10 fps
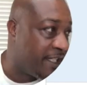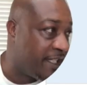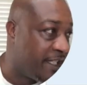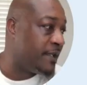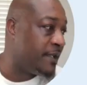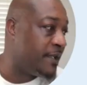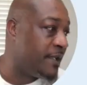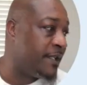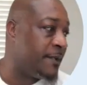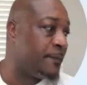that you'll
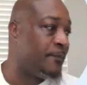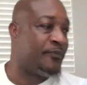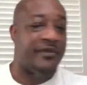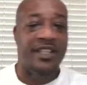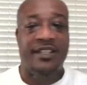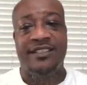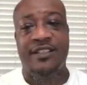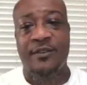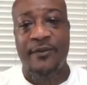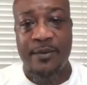spend.
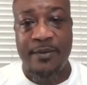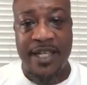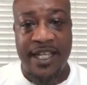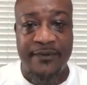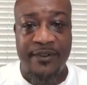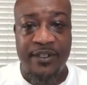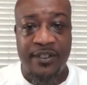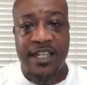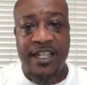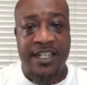Don't feel bad if you
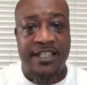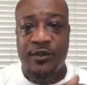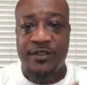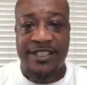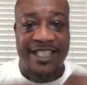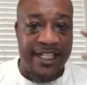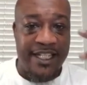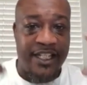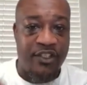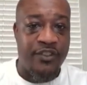don't think
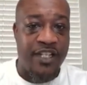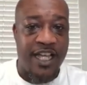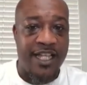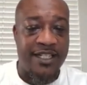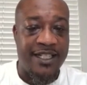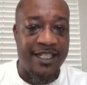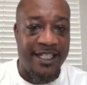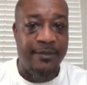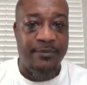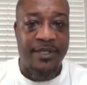that you're not gonna
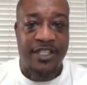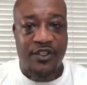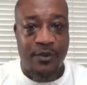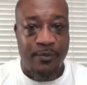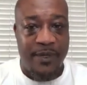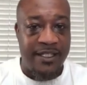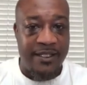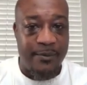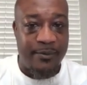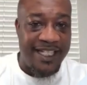get it because you're making
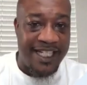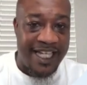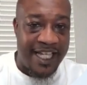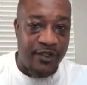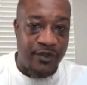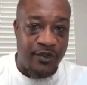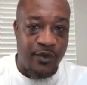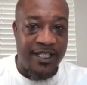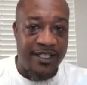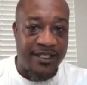the money as you're
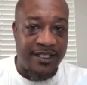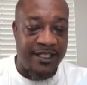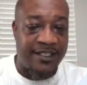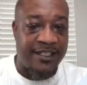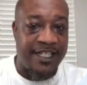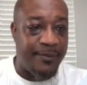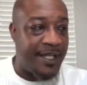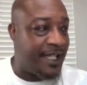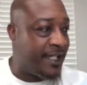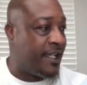doing this
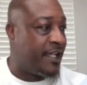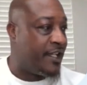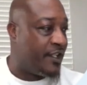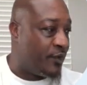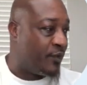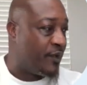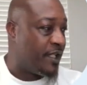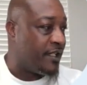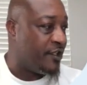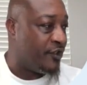campaign.
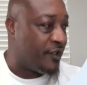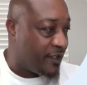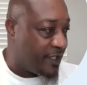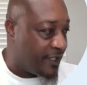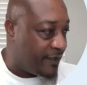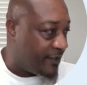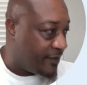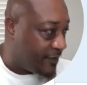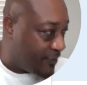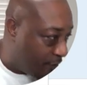They're
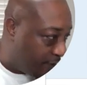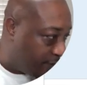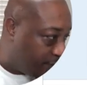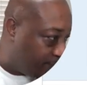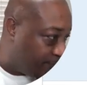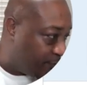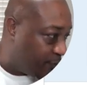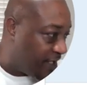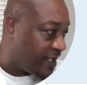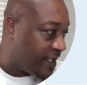going to
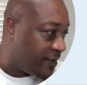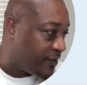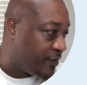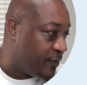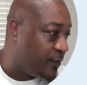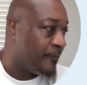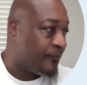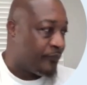reach out to